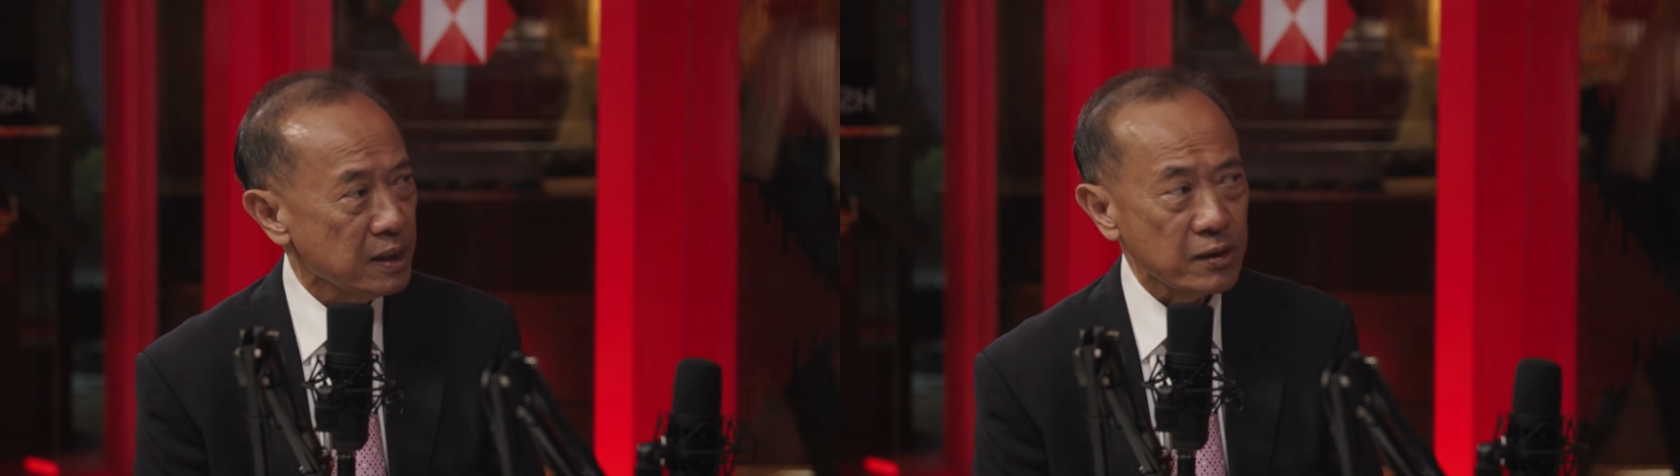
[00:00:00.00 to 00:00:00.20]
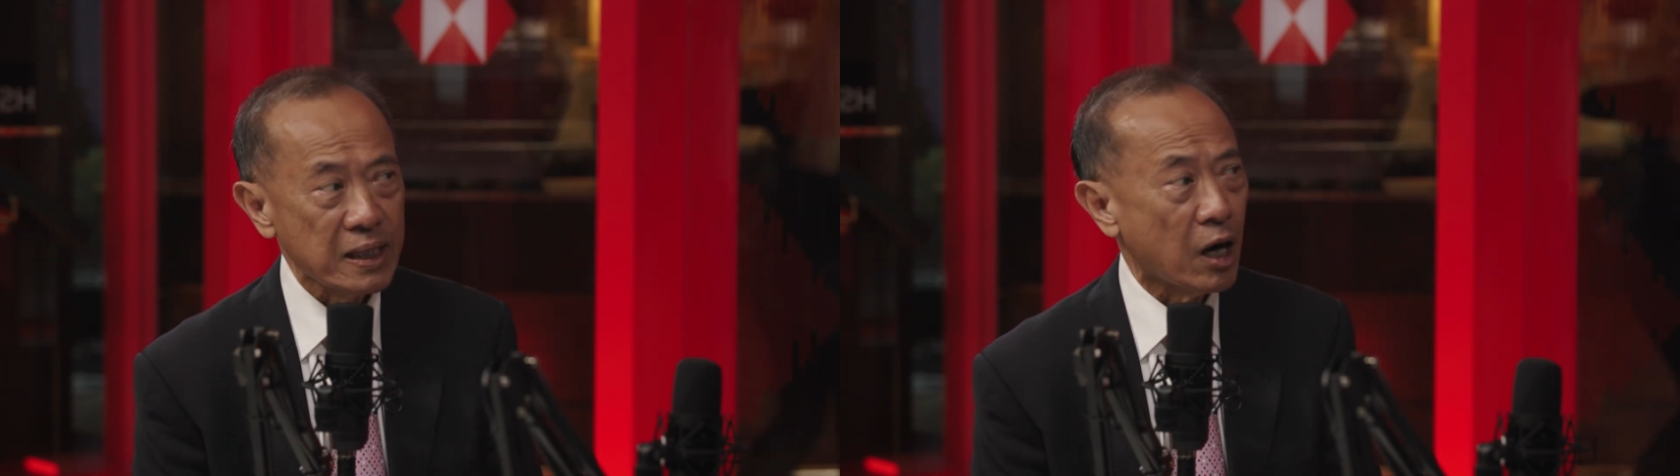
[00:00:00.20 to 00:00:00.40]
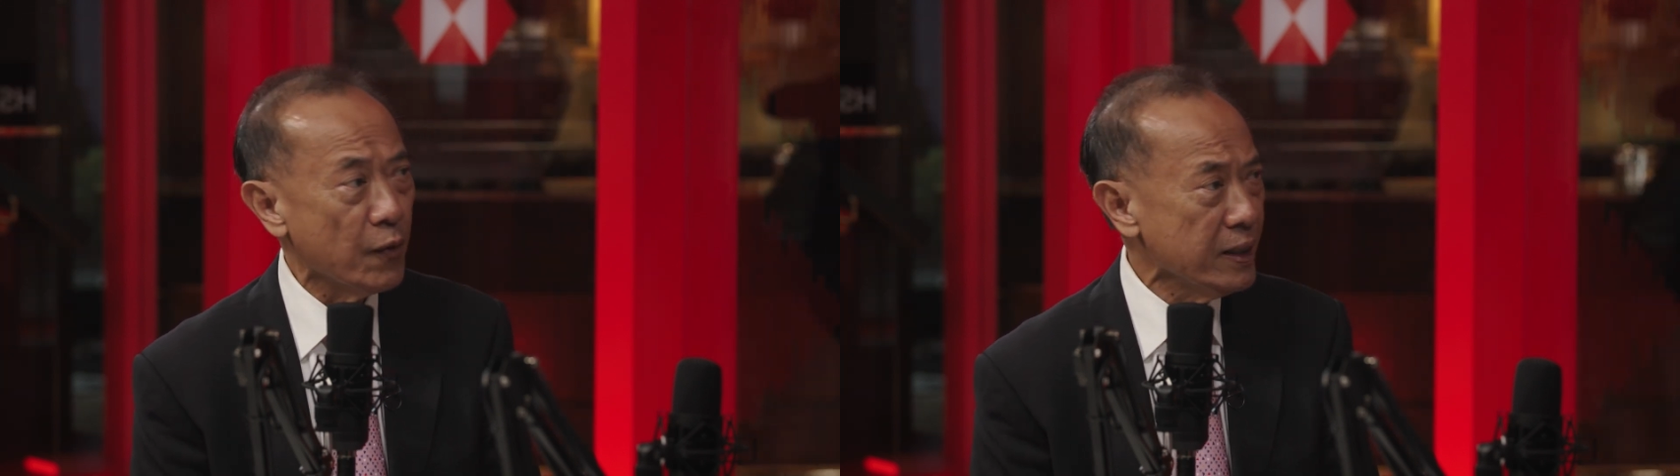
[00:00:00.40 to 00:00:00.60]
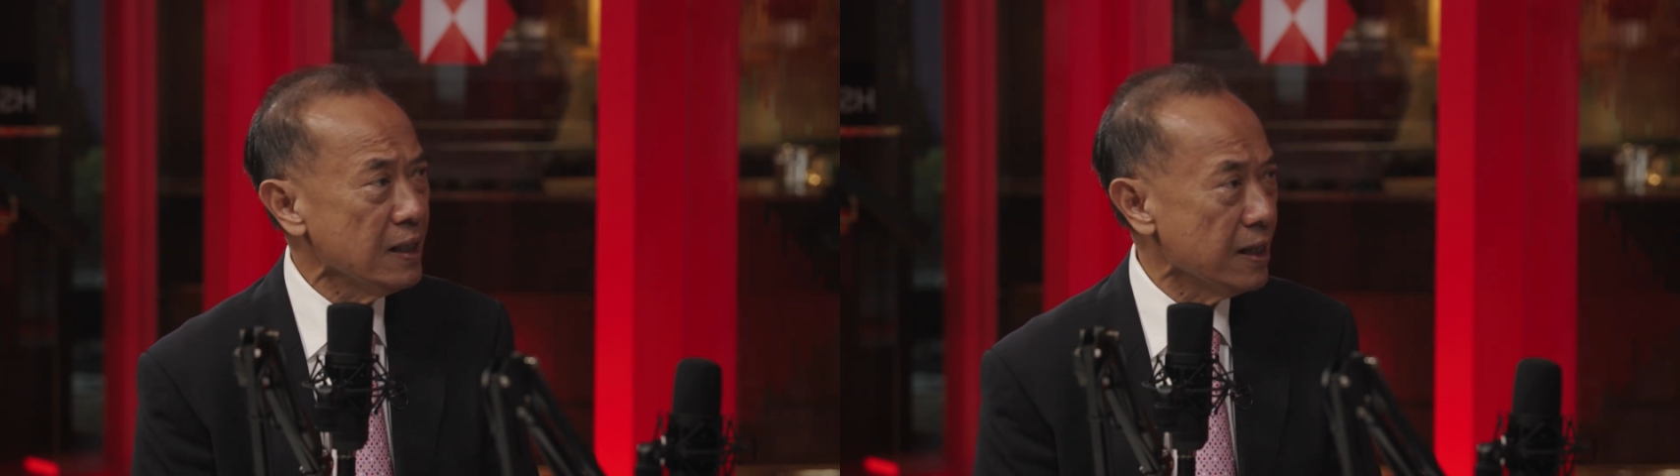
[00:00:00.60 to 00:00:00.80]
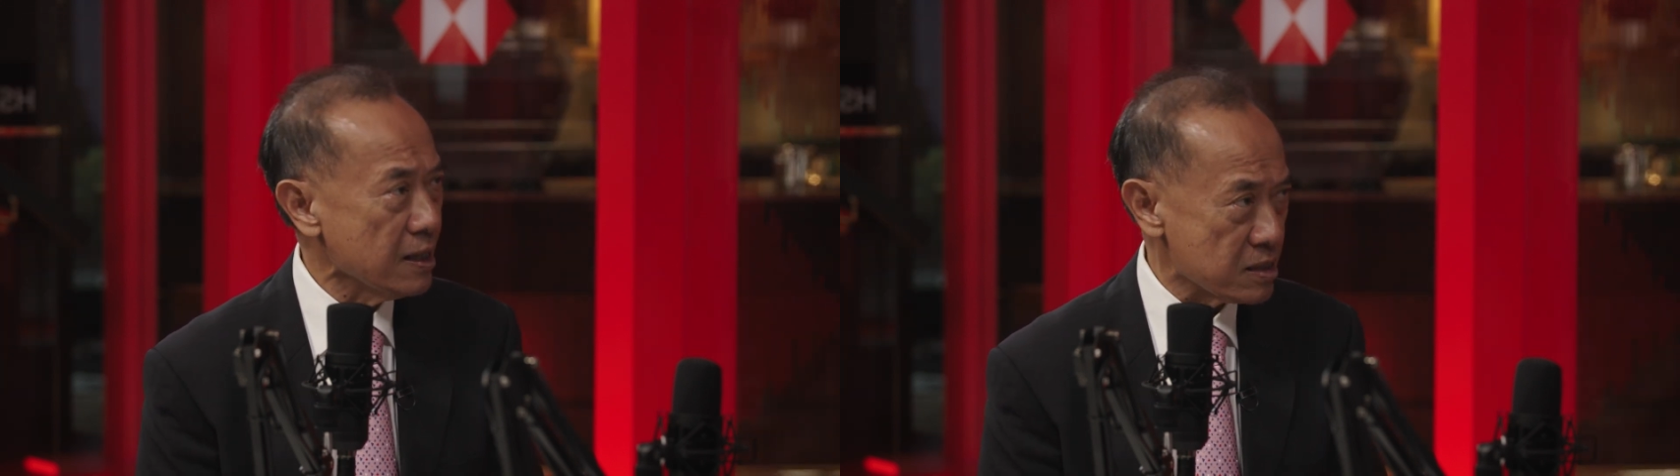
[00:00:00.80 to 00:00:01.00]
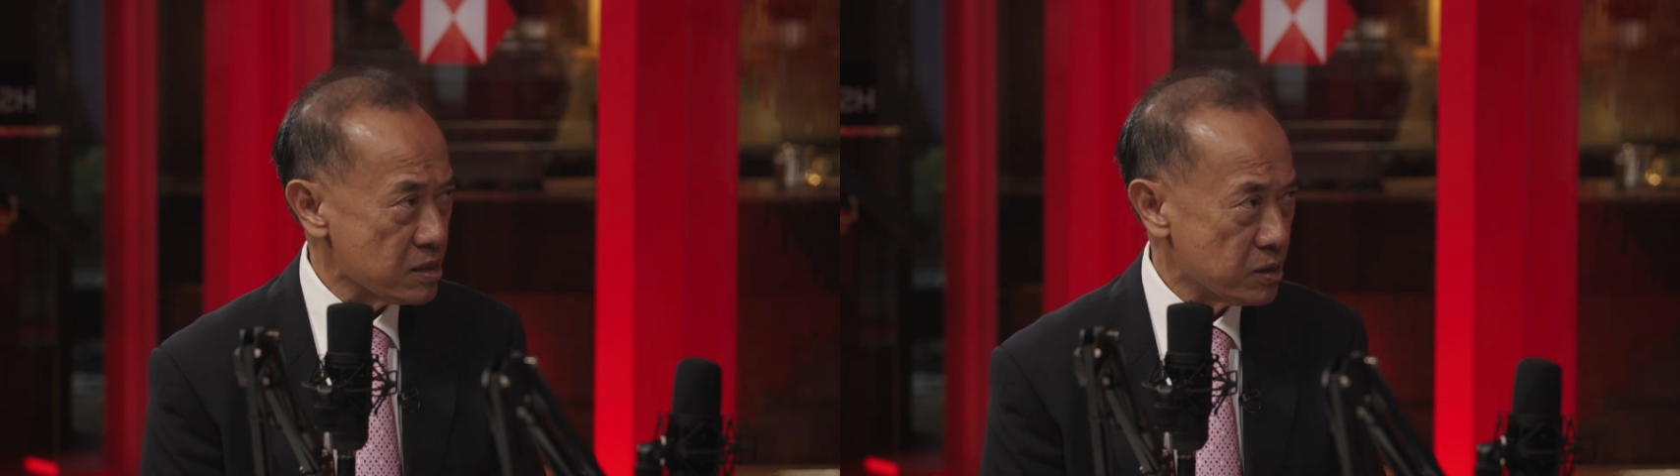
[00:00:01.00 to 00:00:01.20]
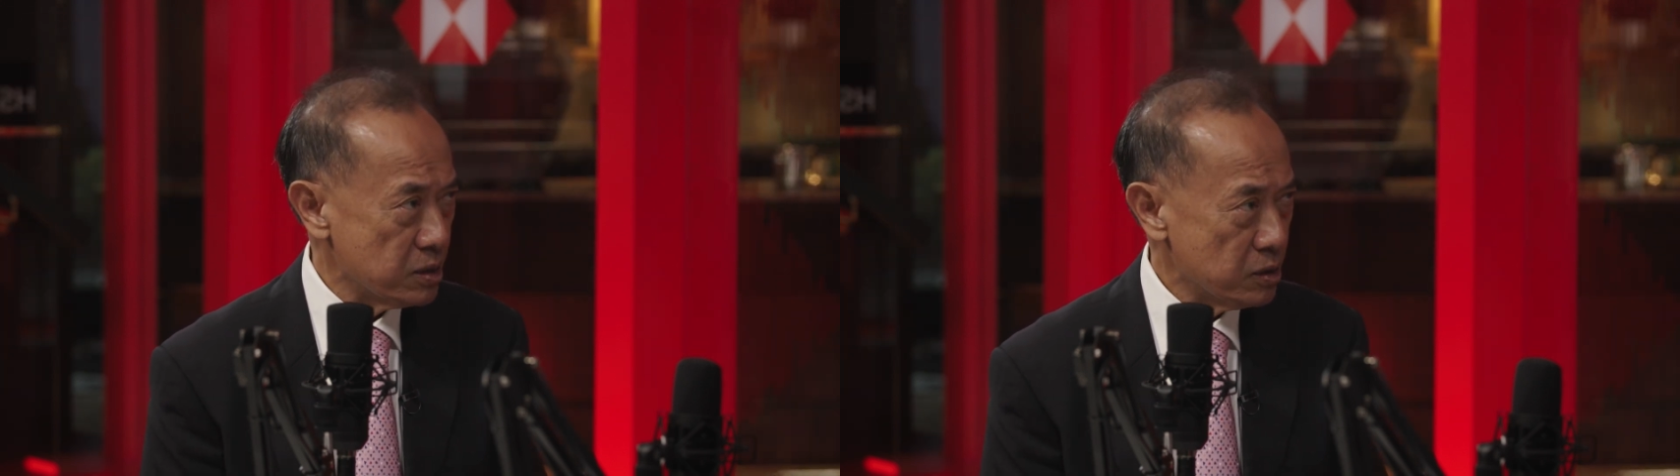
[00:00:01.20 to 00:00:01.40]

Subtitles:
Now, there are already links